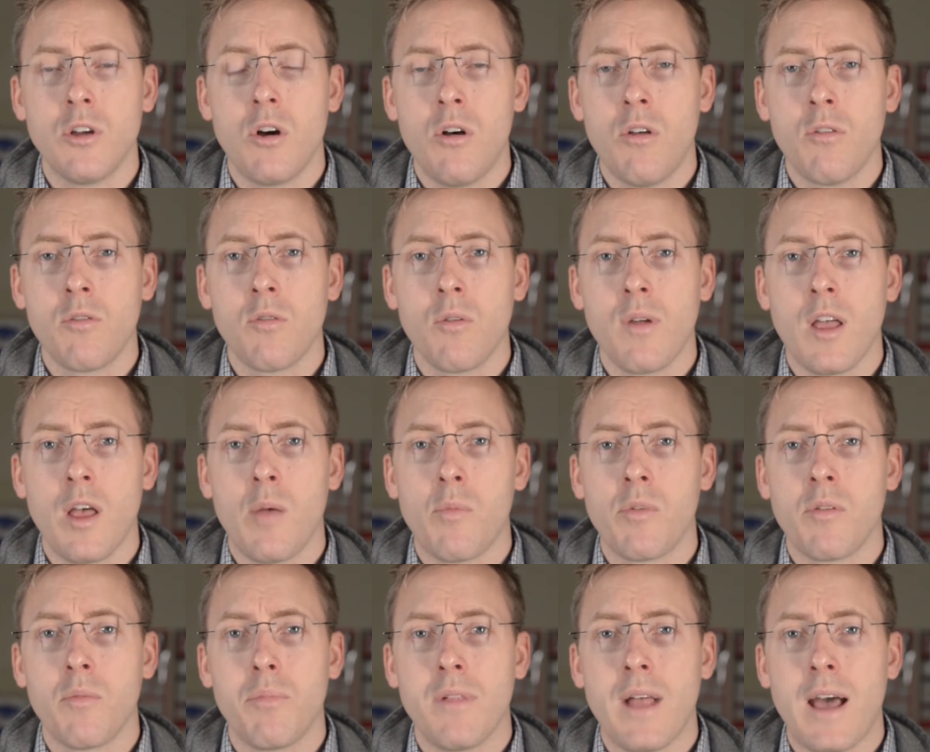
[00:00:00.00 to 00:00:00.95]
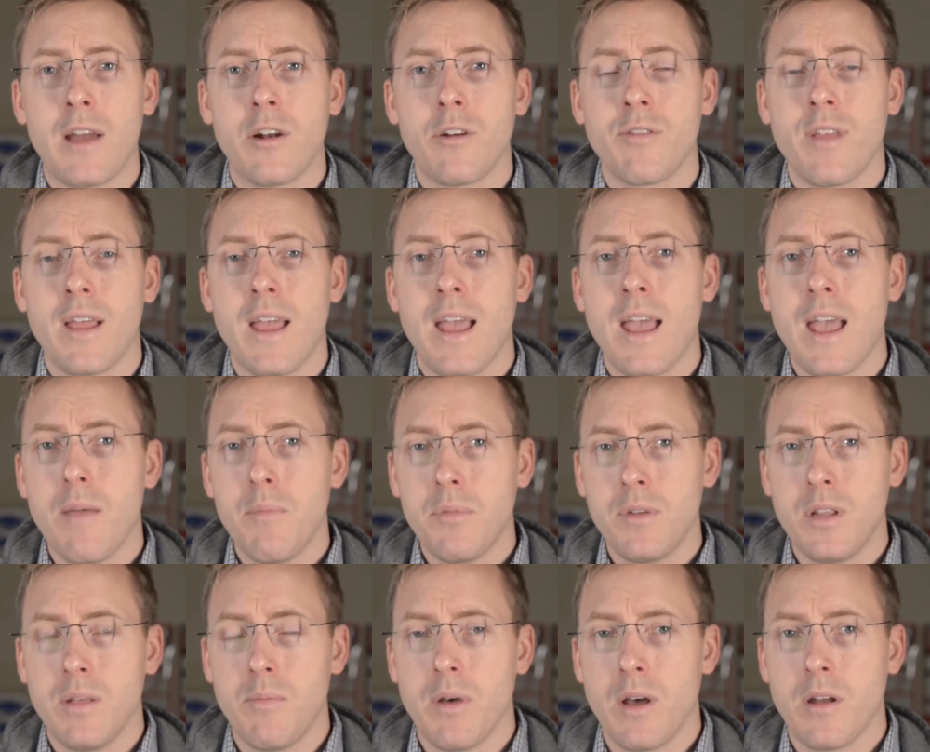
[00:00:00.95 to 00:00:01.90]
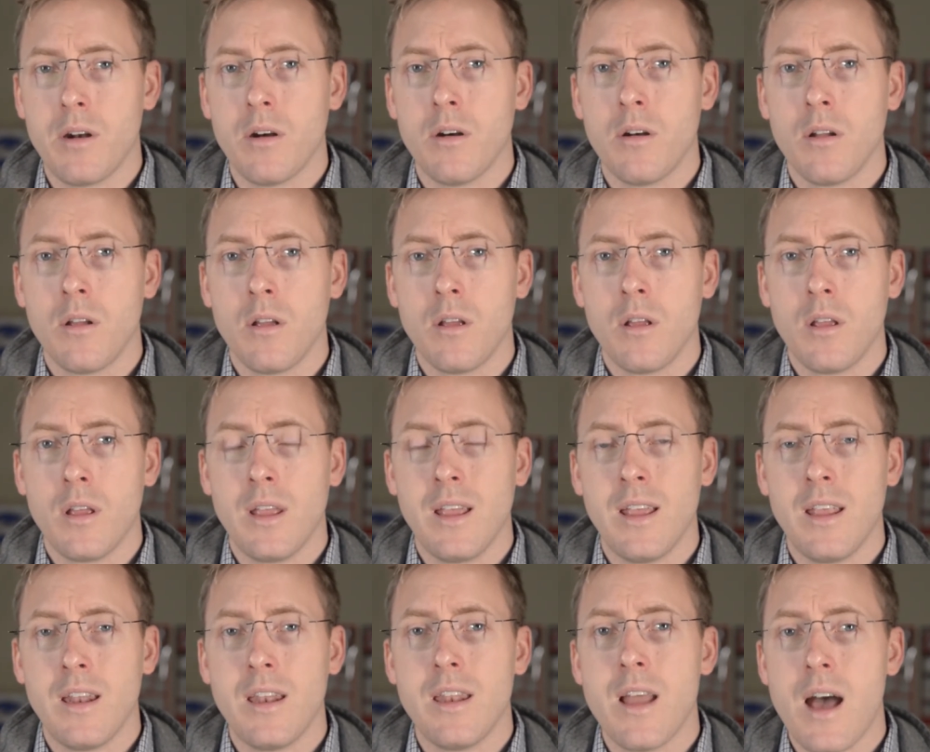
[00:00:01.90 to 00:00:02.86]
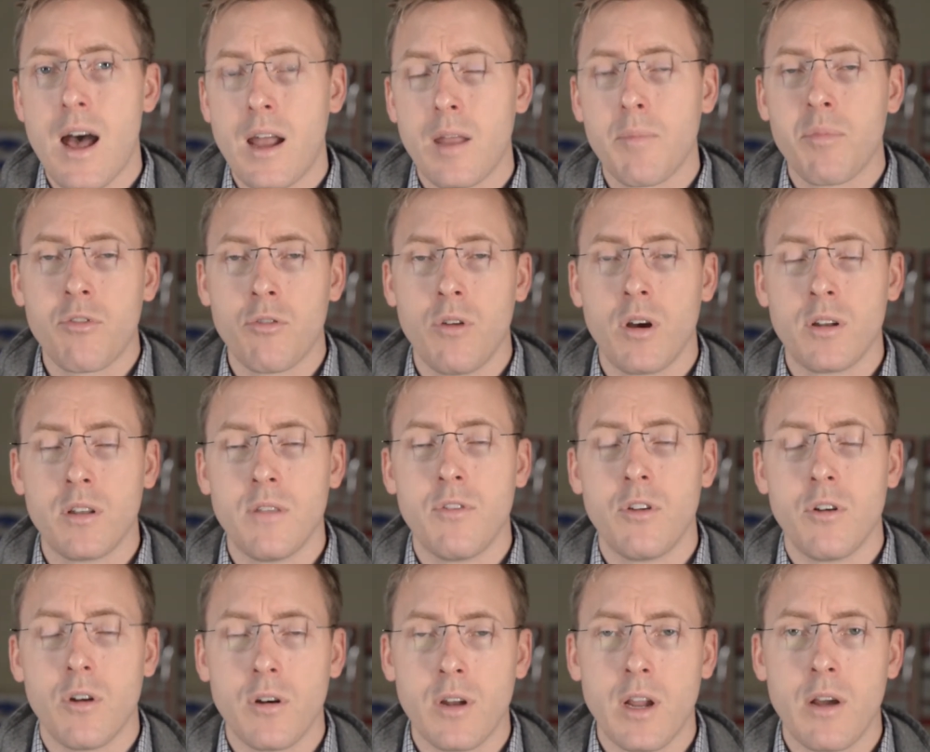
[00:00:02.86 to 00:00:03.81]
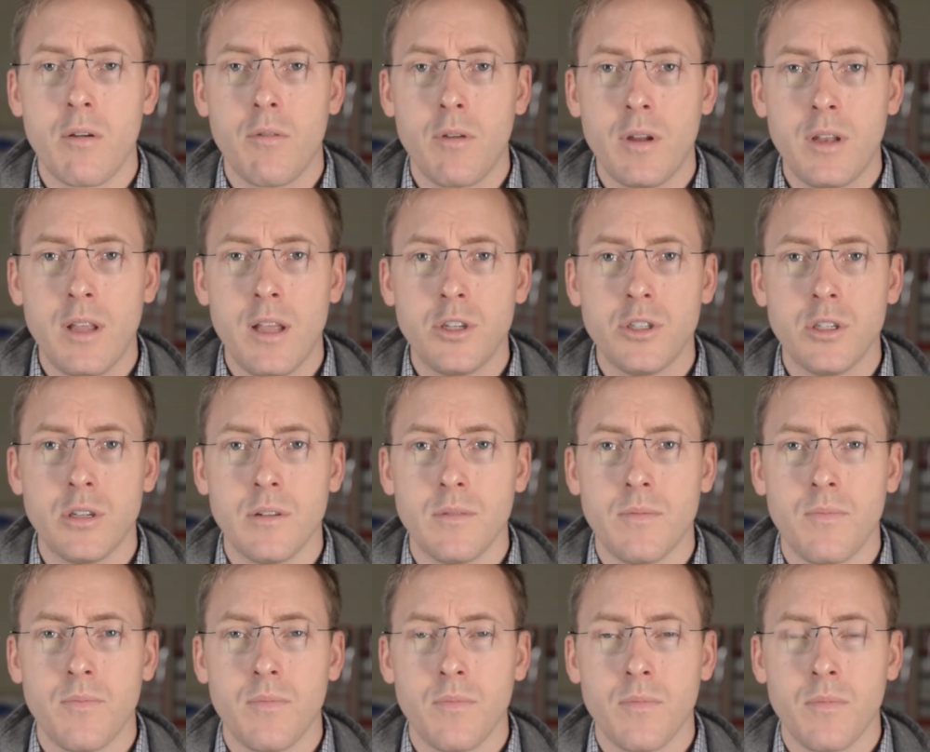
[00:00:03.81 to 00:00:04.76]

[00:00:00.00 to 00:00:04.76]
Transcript: also helps bladders empty better in non-obstructive urinary retention.